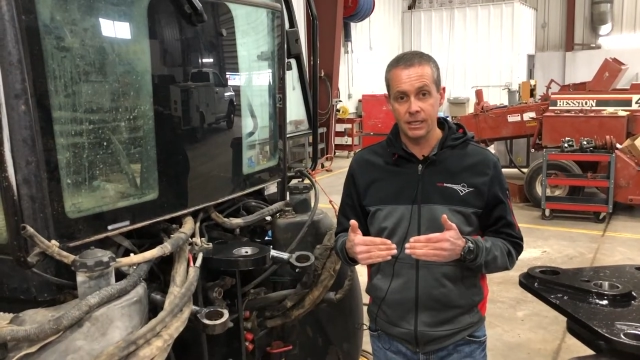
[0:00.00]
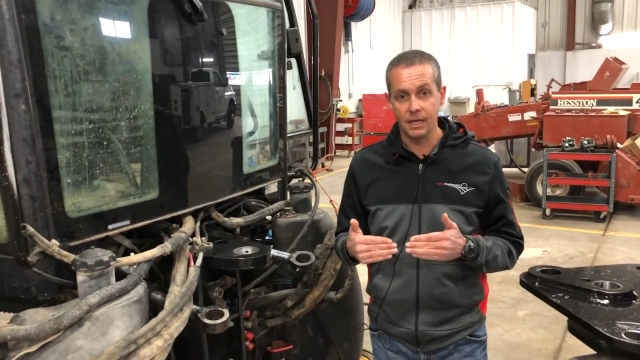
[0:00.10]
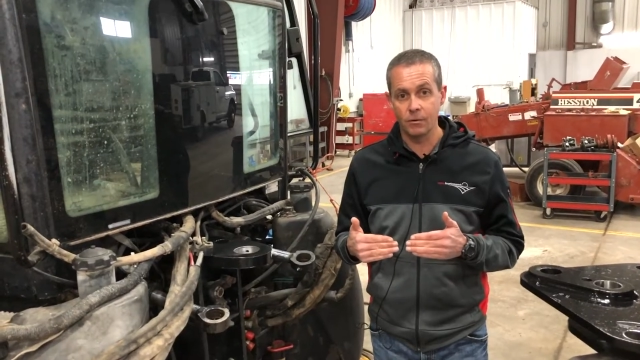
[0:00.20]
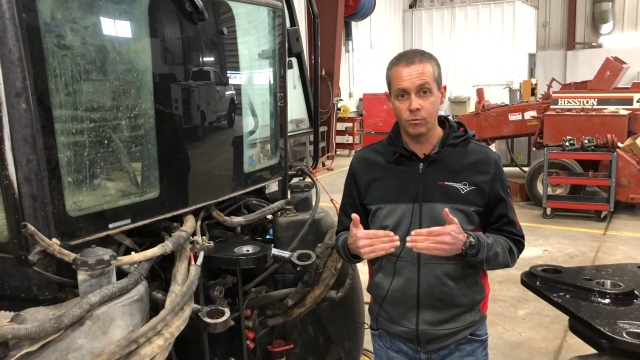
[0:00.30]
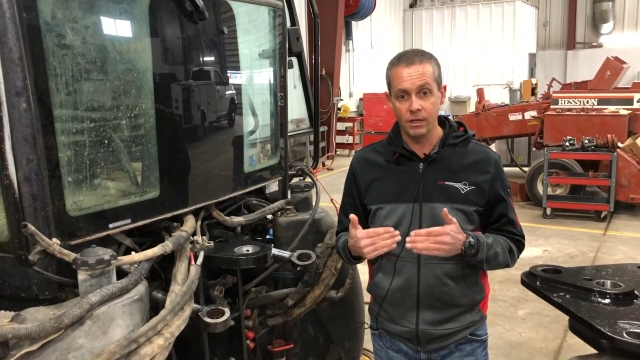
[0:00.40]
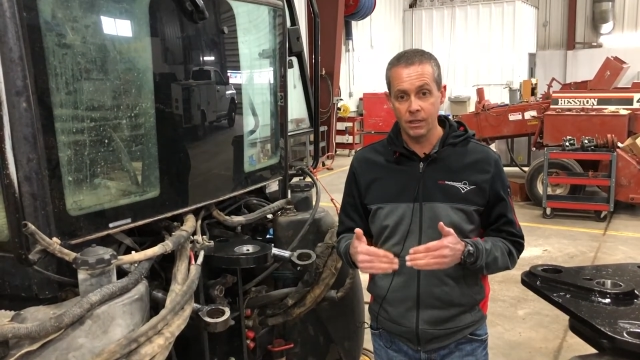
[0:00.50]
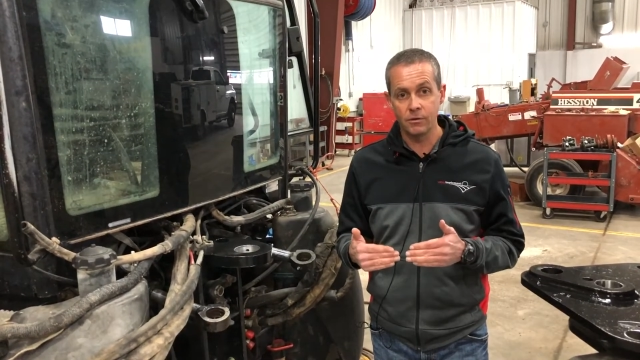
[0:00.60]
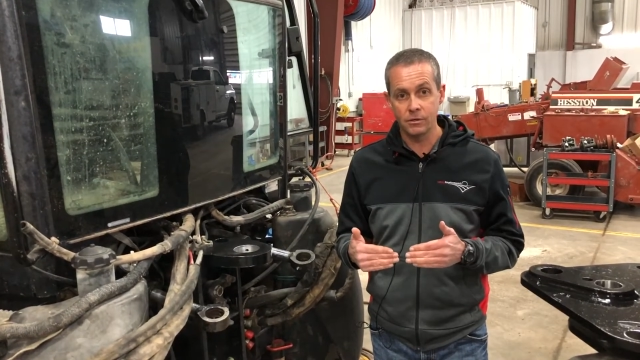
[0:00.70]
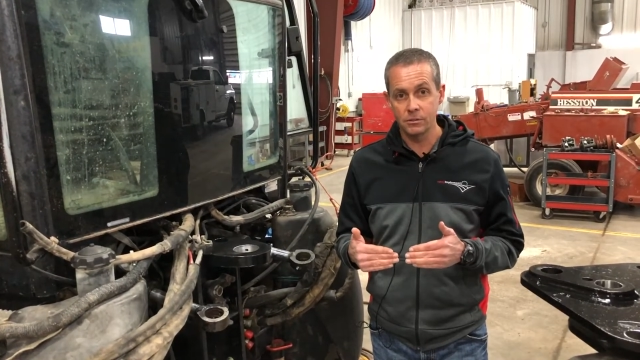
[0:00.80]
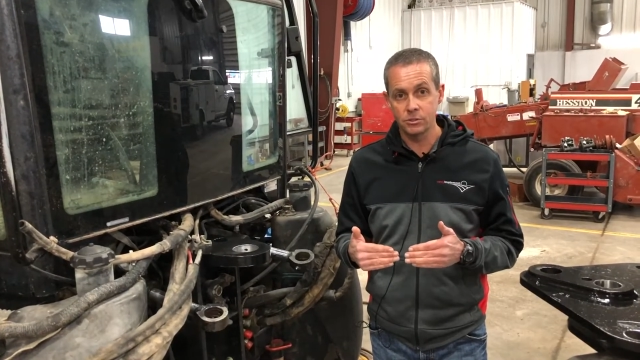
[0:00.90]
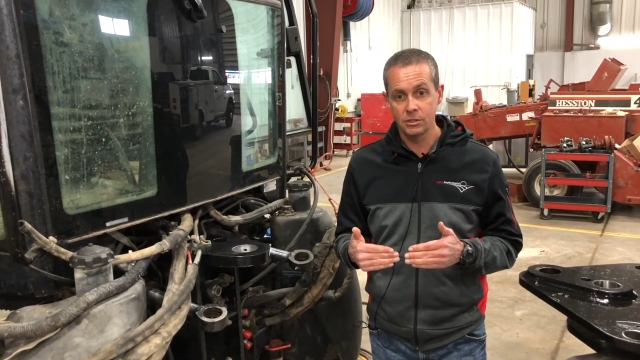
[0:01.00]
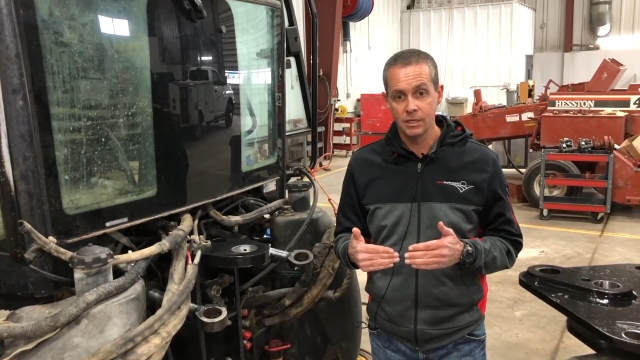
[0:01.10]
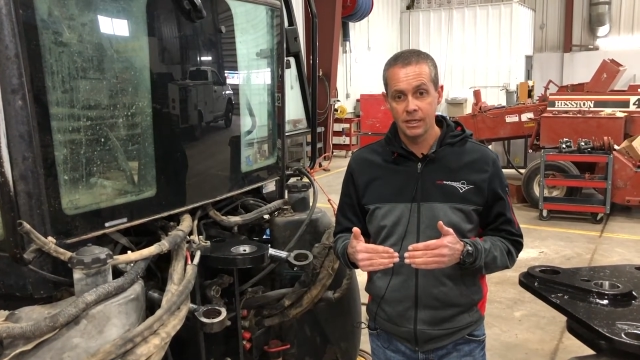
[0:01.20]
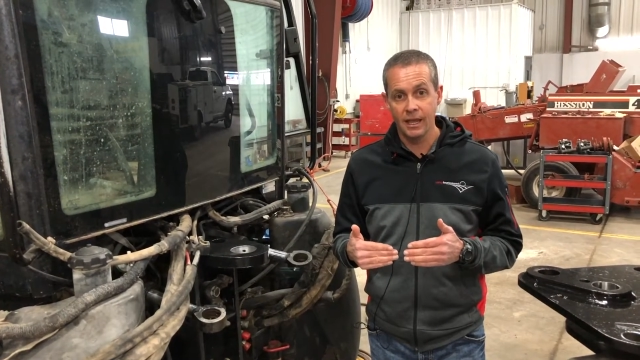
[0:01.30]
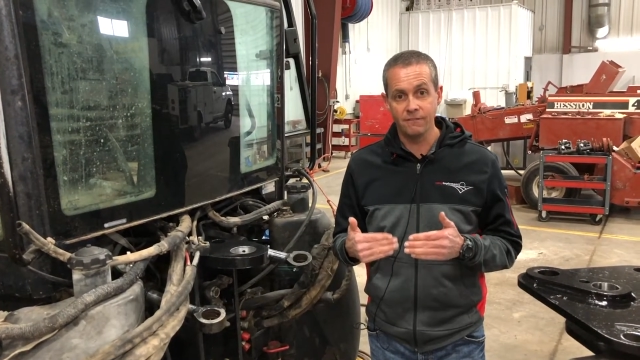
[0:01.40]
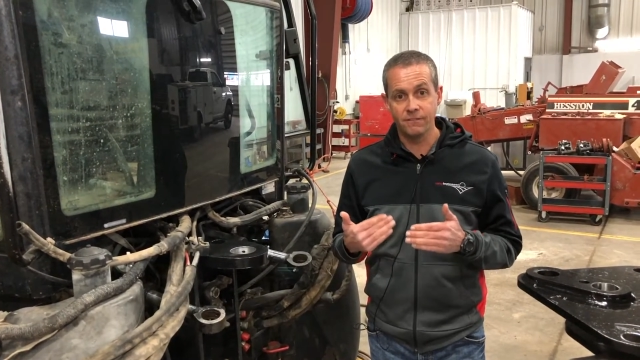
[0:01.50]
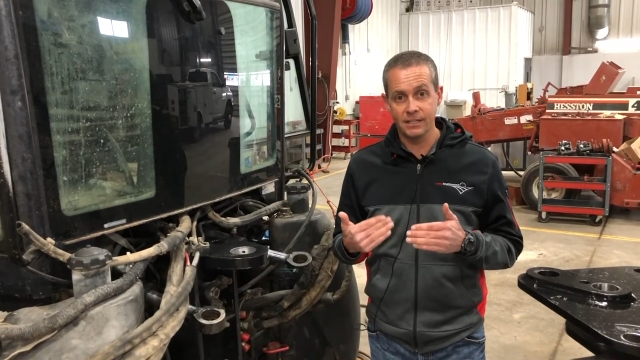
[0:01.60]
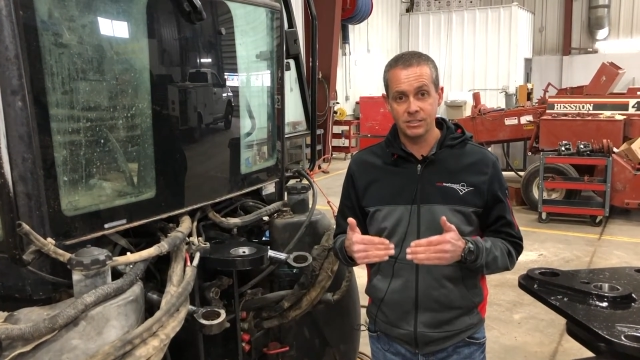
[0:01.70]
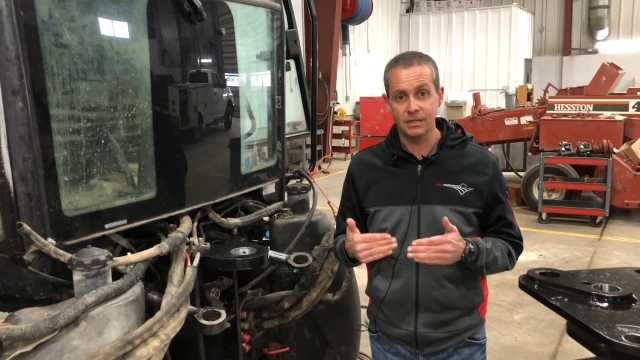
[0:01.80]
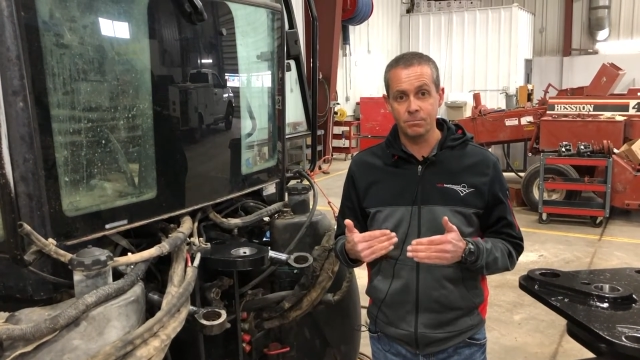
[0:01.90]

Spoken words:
wheel loaders, and fixing